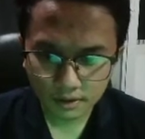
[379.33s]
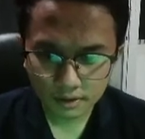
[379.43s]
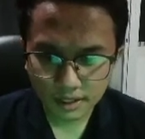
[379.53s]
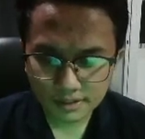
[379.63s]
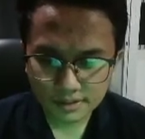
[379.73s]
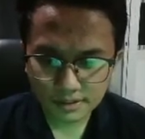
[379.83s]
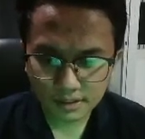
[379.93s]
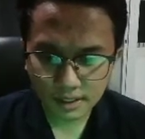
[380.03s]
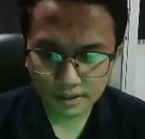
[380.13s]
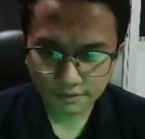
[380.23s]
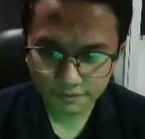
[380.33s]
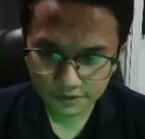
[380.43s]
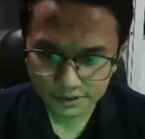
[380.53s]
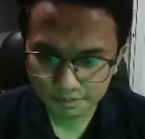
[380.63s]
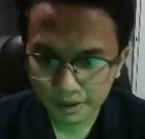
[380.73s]
Let's see at the
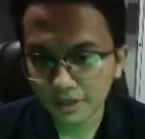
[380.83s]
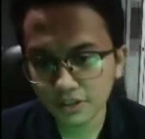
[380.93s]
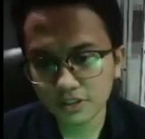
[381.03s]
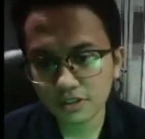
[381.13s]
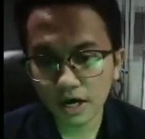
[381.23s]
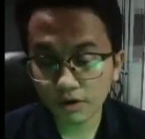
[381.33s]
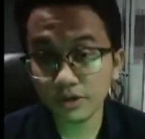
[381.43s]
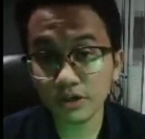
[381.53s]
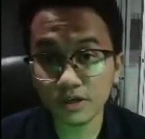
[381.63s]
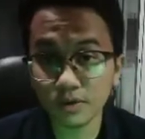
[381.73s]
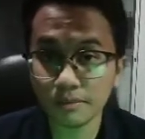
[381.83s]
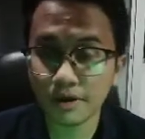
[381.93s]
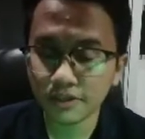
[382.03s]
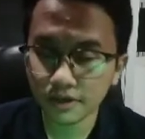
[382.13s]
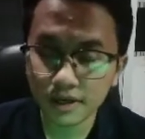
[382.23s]
first page, audiolingual
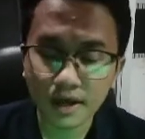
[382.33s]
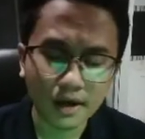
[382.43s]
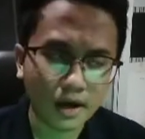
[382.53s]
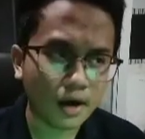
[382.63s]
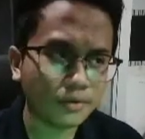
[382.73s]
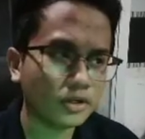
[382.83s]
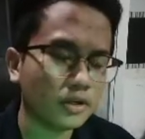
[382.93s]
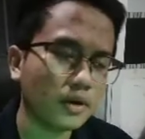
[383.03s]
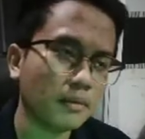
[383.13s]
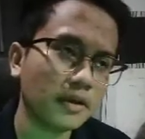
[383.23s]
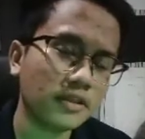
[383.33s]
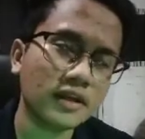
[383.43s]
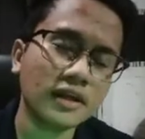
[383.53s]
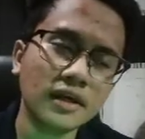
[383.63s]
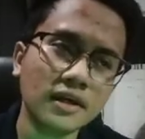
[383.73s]
method. Audiolingual method
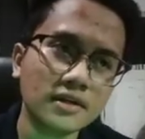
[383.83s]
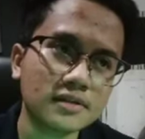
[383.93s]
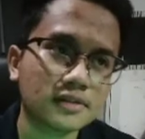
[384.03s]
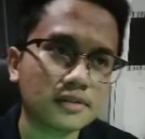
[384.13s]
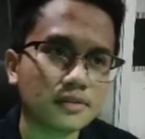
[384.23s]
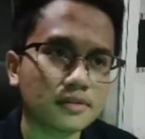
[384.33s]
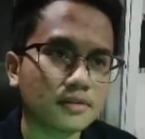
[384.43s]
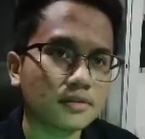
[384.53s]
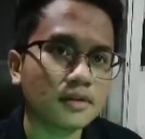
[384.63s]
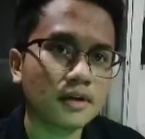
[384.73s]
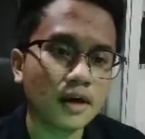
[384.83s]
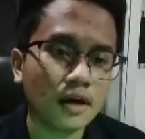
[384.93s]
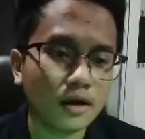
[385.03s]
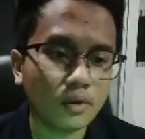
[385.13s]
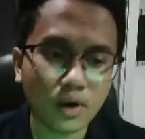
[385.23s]
is
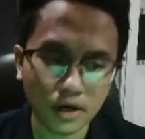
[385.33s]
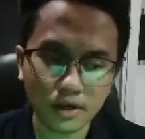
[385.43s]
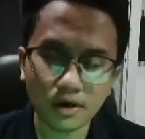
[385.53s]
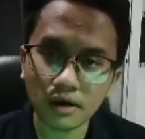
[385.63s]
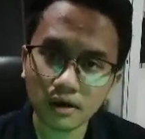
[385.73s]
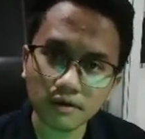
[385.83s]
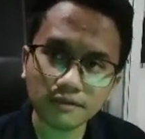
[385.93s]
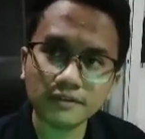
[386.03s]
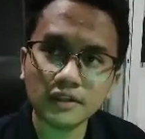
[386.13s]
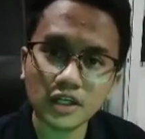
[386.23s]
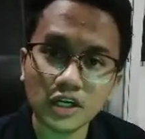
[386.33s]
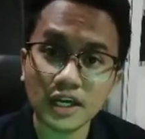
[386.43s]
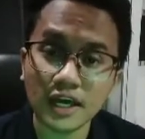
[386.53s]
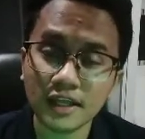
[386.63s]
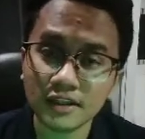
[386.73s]
one of
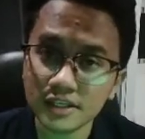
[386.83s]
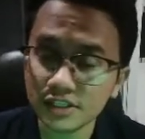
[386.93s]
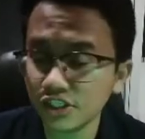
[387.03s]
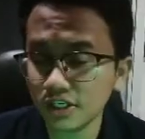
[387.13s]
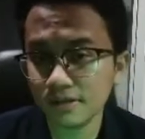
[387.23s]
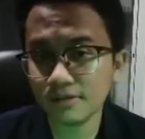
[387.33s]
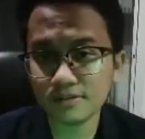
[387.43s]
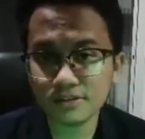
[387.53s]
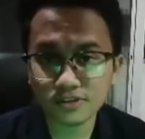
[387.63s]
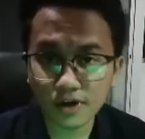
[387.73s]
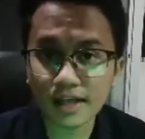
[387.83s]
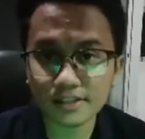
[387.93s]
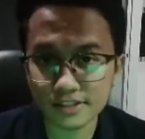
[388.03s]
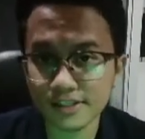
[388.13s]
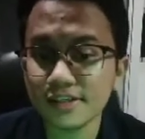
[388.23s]
learning and teaching
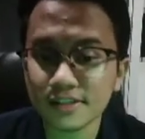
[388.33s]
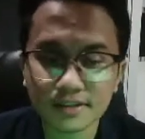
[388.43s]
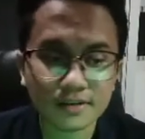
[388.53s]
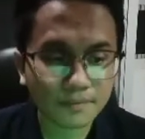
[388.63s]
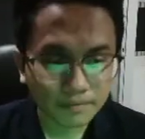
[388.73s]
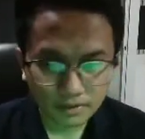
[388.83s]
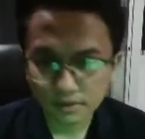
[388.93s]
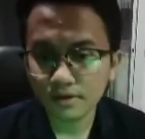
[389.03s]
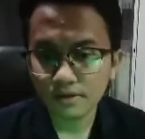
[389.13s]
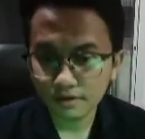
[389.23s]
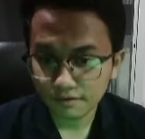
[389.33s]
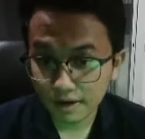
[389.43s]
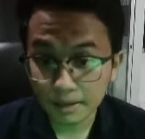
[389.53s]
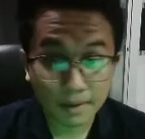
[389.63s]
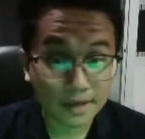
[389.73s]
strategies, if
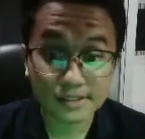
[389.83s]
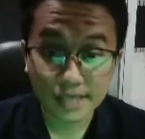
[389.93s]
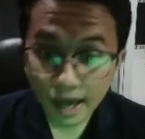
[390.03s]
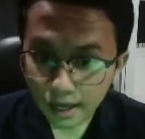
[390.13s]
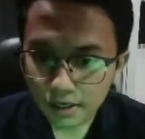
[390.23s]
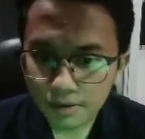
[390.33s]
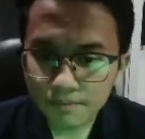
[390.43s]
I may say.